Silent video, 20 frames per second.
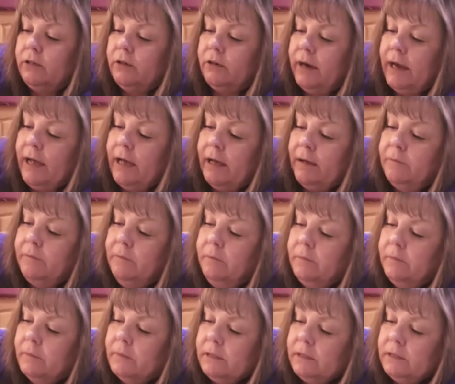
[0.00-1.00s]
grab
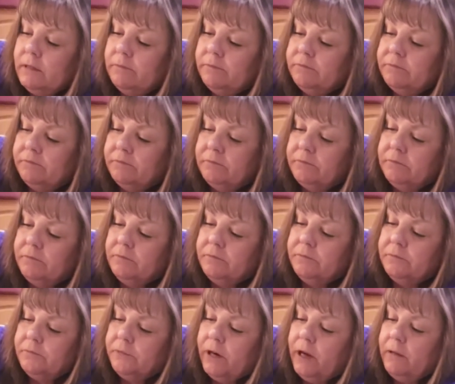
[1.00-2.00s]

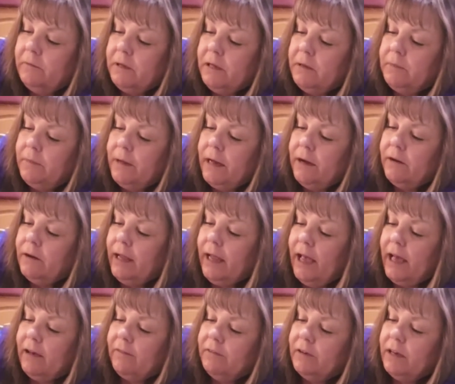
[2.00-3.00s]
probably about
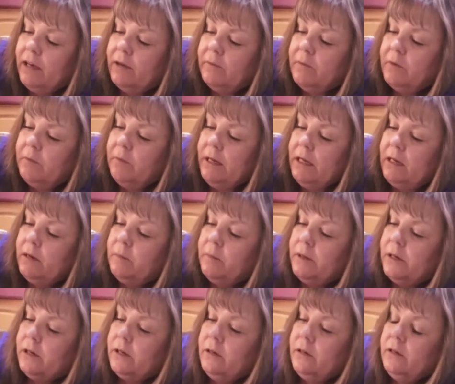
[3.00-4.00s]
half a cup of peanut butter.